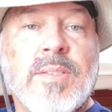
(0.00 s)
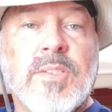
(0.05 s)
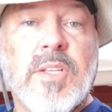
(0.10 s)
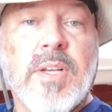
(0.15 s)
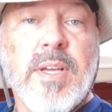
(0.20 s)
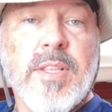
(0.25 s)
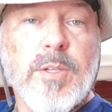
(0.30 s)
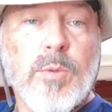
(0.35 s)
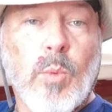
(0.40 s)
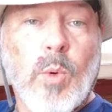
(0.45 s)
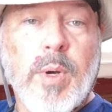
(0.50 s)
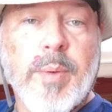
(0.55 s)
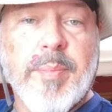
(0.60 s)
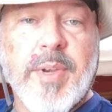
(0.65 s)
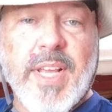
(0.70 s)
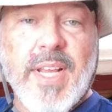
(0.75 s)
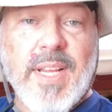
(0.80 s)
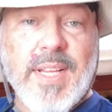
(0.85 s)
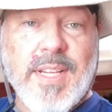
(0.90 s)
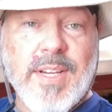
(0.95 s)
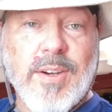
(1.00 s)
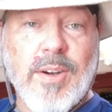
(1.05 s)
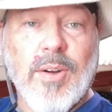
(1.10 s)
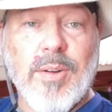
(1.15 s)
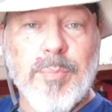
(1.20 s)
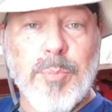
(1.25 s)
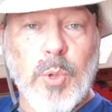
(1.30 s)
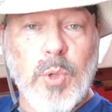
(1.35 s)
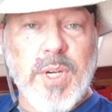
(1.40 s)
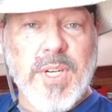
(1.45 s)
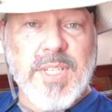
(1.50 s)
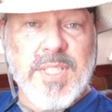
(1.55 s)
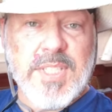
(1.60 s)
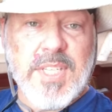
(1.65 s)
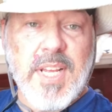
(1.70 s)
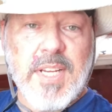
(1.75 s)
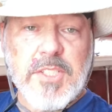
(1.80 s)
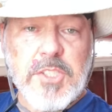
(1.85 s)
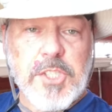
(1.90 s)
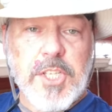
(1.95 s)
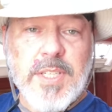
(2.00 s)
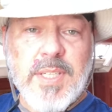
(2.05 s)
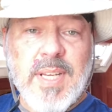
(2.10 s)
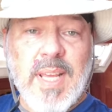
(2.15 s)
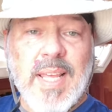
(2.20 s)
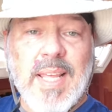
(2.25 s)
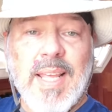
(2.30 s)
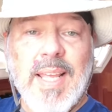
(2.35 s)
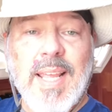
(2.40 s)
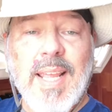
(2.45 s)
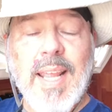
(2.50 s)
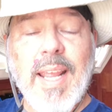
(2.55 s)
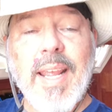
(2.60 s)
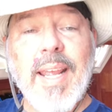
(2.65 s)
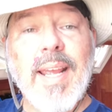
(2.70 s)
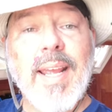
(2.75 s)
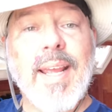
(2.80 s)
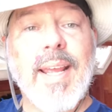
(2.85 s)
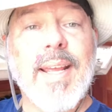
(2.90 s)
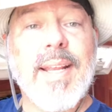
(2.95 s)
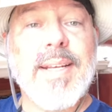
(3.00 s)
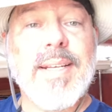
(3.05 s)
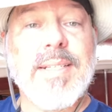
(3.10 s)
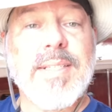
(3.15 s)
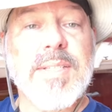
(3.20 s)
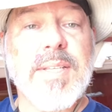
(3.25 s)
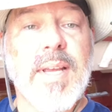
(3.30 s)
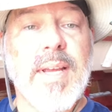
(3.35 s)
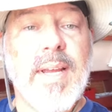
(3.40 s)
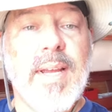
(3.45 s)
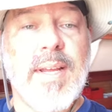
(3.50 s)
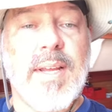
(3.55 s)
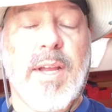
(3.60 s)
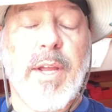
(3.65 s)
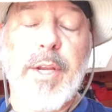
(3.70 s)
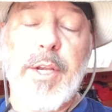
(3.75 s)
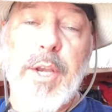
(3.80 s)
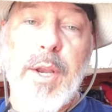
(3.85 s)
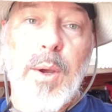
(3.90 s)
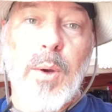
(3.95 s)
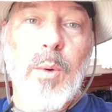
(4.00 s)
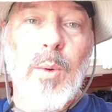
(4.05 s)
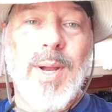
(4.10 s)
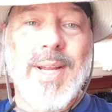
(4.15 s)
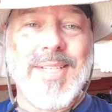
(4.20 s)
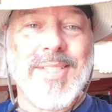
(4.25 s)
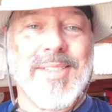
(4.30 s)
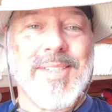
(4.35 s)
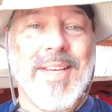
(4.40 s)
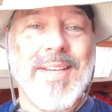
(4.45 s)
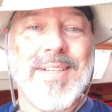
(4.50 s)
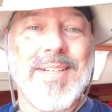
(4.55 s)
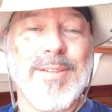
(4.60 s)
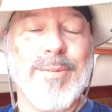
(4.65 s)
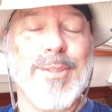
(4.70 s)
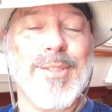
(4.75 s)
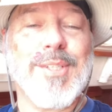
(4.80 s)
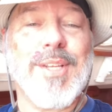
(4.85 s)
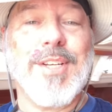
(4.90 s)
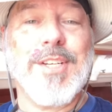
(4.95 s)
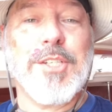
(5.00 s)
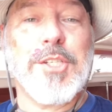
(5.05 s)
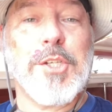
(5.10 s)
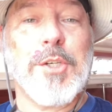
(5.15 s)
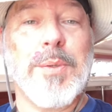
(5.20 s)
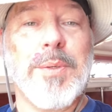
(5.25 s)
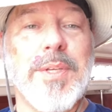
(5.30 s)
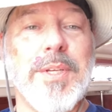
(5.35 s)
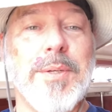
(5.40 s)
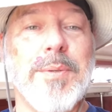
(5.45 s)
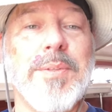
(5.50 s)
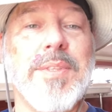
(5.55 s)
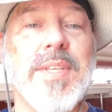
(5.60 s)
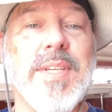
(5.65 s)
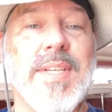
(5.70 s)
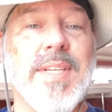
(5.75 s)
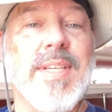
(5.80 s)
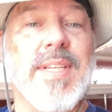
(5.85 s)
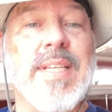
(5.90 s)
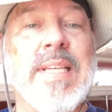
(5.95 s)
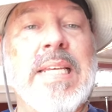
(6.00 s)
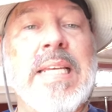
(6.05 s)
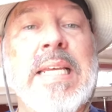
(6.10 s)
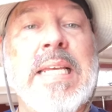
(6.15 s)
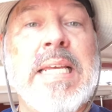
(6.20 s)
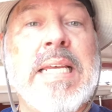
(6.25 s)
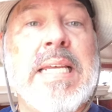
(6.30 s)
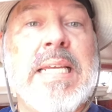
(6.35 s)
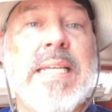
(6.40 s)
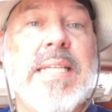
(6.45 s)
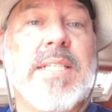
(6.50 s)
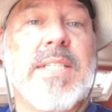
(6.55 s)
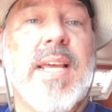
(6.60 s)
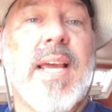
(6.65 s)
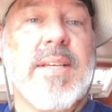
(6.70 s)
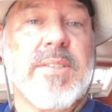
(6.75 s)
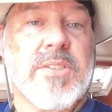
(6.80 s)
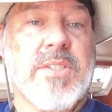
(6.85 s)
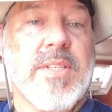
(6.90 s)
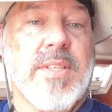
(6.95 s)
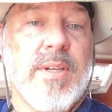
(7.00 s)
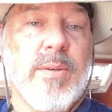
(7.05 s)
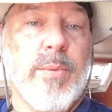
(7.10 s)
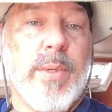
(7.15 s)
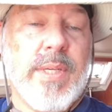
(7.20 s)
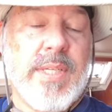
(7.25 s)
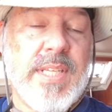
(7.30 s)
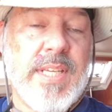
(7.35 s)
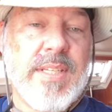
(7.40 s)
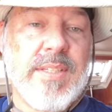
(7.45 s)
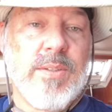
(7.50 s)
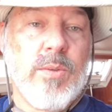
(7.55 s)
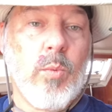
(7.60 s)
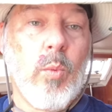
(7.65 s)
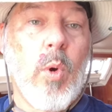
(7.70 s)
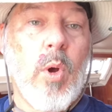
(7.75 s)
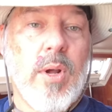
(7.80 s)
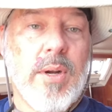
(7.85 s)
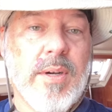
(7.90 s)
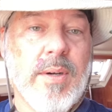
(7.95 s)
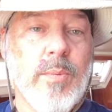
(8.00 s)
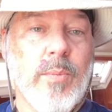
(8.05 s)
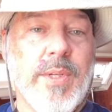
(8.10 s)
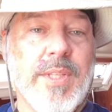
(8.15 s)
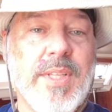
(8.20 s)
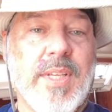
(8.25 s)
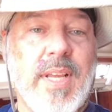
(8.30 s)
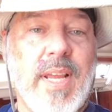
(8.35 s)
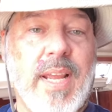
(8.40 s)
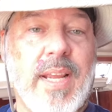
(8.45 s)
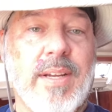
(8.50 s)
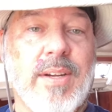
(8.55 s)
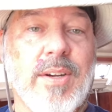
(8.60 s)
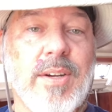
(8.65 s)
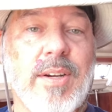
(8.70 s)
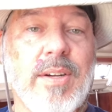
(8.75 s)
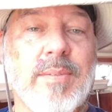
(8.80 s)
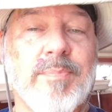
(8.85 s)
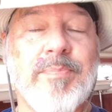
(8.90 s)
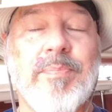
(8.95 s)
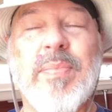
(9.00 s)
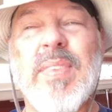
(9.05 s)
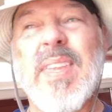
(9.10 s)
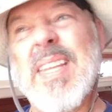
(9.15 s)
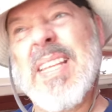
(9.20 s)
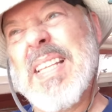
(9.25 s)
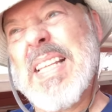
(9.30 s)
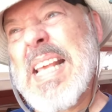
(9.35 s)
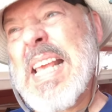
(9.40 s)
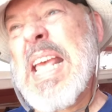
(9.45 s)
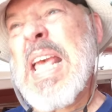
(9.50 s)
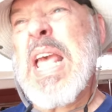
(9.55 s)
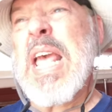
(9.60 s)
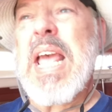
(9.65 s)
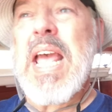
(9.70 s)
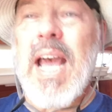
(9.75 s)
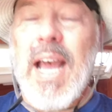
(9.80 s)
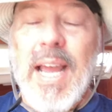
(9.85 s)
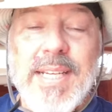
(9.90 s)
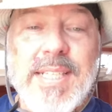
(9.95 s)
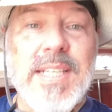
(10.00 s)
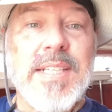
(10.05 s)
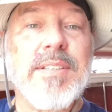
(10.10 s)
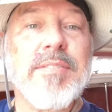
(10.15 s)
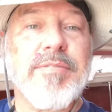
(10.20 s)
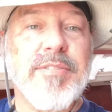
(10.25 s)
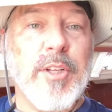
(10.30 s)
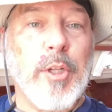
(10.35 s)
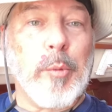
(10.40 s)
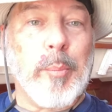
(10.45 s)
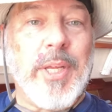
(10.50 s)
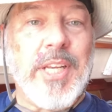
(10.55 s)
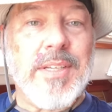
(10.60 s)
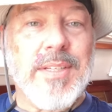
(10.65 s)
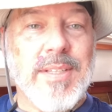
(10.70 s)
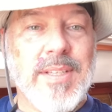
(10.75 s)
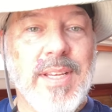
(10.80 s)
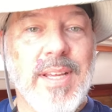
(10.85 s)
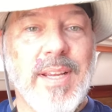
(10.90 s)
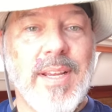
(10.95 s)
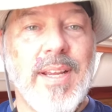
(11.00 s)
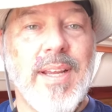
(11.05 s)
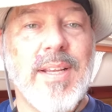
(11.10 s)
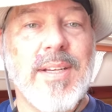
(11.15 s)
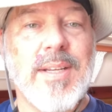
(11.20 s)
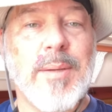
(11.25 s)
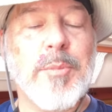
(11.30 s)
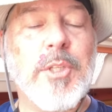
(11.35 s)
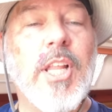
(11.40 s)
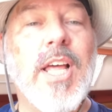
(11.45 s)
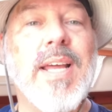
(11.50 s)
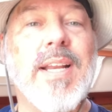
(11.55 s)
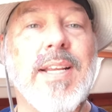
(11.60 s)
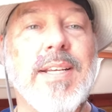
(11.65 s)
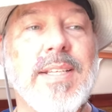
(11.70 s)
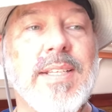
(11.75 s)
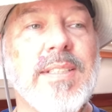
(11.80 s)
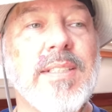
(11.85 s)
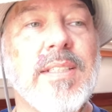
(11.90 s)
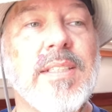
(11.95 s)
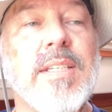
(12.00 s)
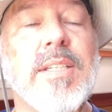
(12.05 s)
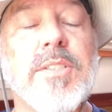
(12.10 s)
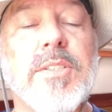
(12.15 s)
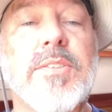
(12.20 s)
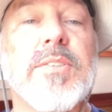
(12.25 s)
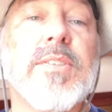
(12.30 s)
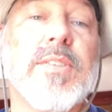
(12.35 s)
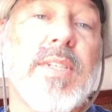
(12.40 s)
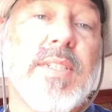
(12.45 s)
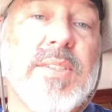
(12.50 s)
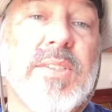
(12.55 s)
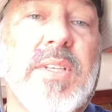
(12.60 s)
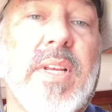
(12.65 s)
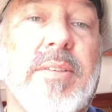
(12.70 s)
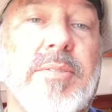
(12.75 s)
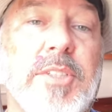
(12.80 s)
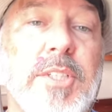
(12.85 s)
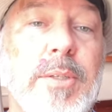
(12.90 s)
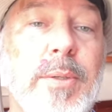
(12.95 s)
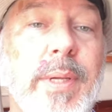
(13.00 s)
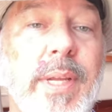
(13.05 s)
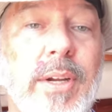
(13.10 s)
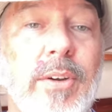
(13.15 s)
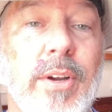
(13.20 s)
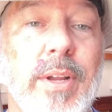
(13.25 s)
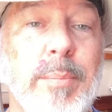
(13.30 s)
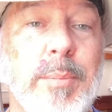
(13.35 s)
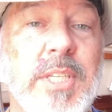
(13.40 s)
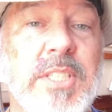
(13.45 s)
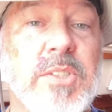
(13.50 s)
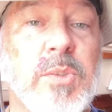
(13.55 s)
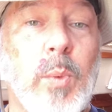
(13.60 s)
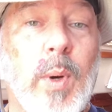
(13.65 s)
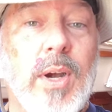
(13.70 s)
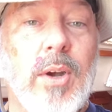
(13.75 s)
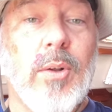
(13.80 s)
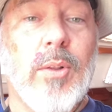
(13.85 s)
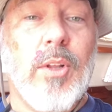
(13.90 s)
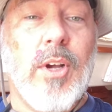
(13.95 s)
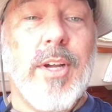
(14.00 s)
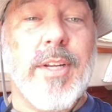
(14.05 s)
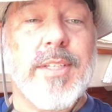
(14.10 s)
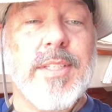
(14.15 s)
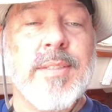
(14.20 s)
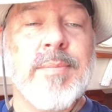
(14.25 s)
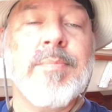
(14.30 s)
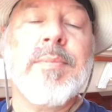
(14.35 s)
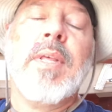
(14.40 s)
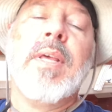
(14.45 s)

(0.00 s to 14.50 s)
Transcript: It's another warm day here on board Intention, and uh, I know I said I was going to show you the test that we did in the water with the anchor, I didn't film it, and I'm glad I didn't because it saves you hearing me swear a lot.